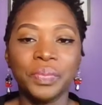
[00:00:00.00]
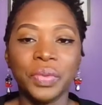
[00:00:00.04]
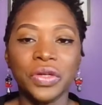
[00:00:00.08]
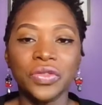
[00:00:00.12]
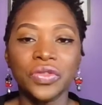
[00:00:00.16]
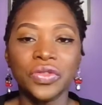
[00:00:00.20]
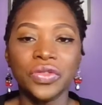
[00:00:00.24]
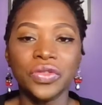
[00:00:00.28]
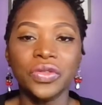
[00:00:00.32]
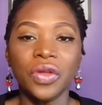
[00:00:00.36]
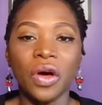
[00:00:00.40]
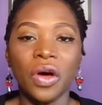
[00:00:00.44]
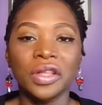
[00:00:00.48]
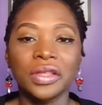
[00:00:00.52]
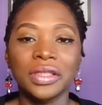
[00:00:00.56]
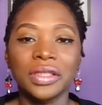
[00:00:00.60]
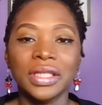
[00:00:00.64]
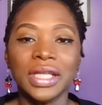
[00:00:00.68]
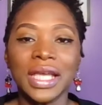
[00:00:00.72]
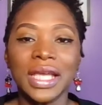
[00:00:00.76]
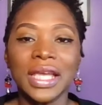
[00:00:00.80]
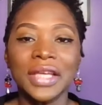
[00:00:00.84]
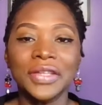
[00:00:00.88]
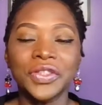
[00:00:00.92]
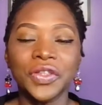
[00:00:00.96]
person under
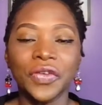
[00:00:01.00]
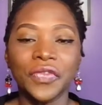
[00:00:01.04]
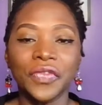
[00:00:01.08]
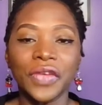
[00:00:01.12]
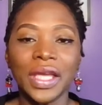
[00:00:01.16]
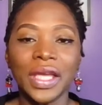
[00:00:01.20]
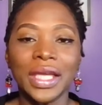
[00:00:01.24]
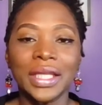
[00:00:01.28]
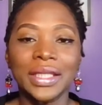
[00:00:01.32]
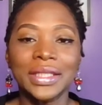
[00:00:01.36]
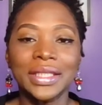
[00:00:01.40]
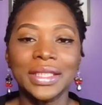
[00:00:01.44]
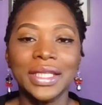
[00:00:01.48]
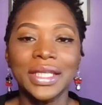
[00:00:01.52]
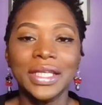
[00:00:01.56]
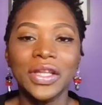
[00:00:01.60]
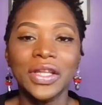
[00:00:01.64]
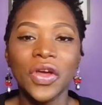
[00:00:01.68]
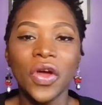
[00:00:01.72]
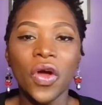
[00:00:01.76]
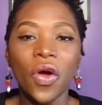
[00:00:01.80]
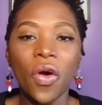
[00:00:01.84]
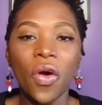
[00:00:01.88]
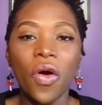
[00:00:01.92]
the age of 18,